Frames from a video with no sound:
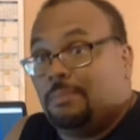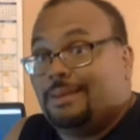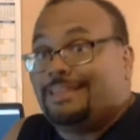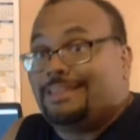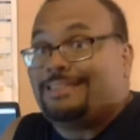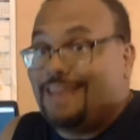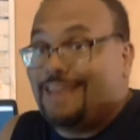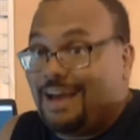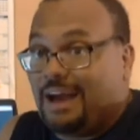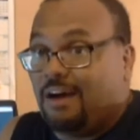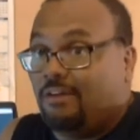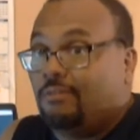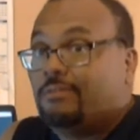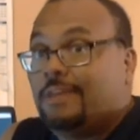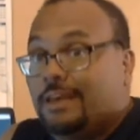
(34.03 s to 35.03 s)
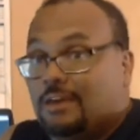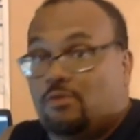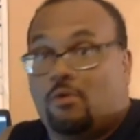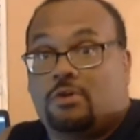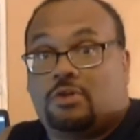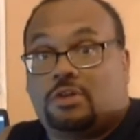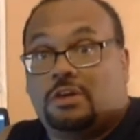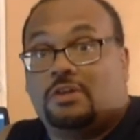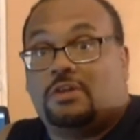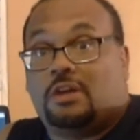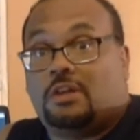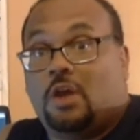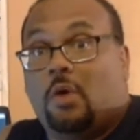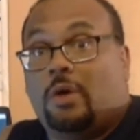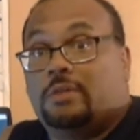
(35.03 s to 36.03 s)
but now they enter a
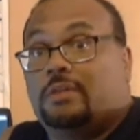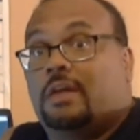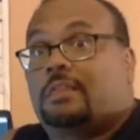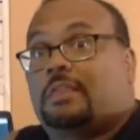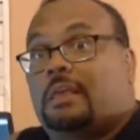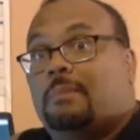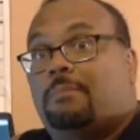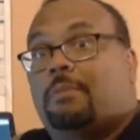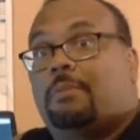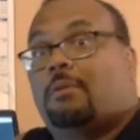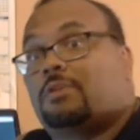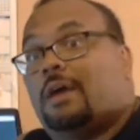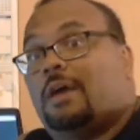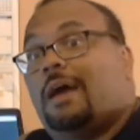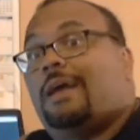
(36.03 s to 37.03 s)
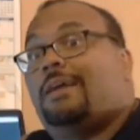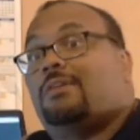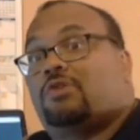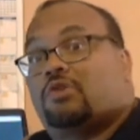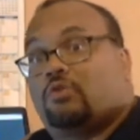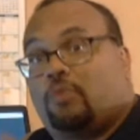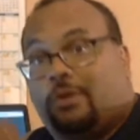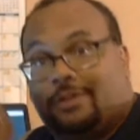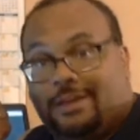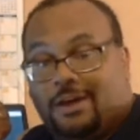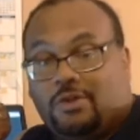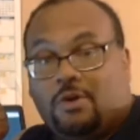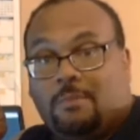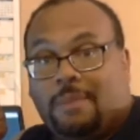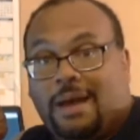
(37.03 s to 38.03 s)
season knowing that the bullseye is squarely
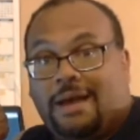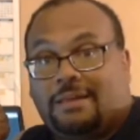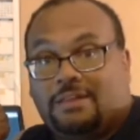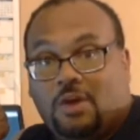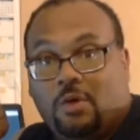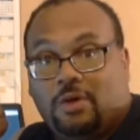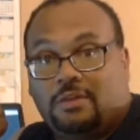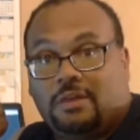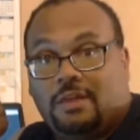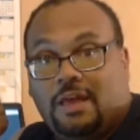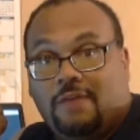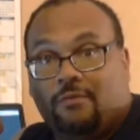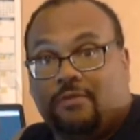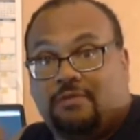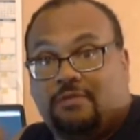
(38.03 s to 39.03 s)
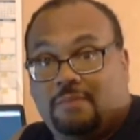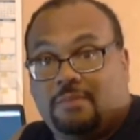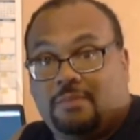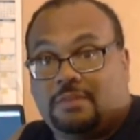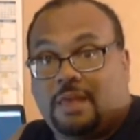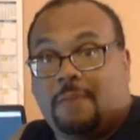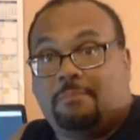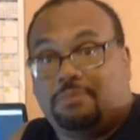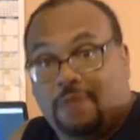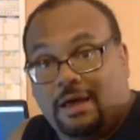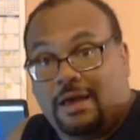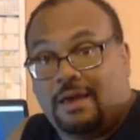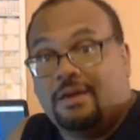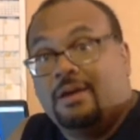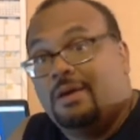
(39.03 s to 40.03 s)
on their back, knowing that every team that they
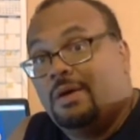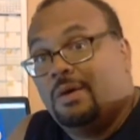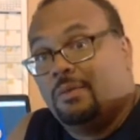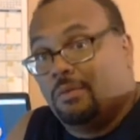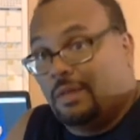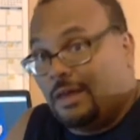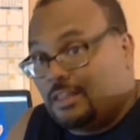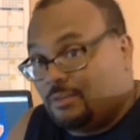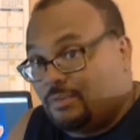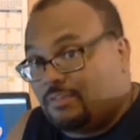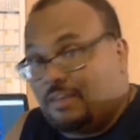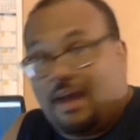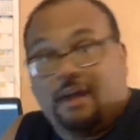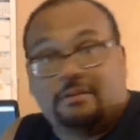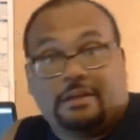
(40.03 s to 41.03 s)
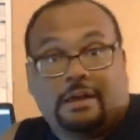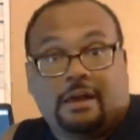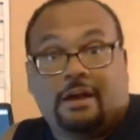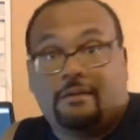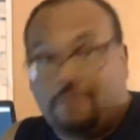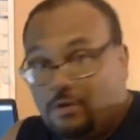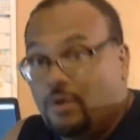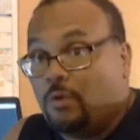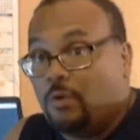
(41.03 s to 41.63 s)
play will have the mentality of,